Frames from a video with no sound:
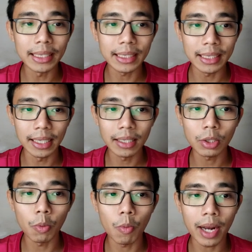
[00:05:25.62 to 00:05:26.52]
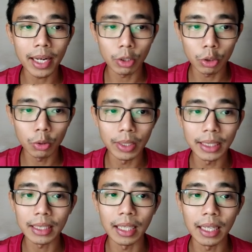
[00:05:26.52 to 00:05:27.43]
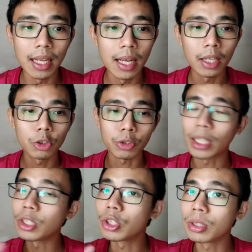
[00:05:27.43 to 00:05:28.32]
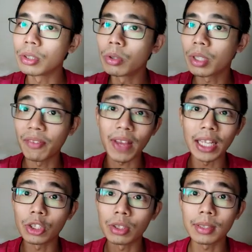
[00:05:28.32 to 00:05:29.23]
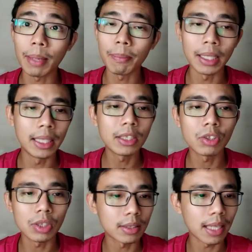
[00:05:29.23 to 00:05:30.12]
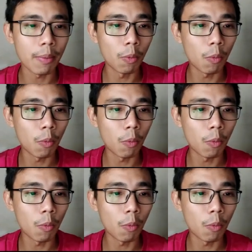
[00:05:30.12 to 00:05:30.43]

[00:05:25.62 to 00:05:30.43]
list here. So 1 and 2 is a traditional conventional numbered list. Just type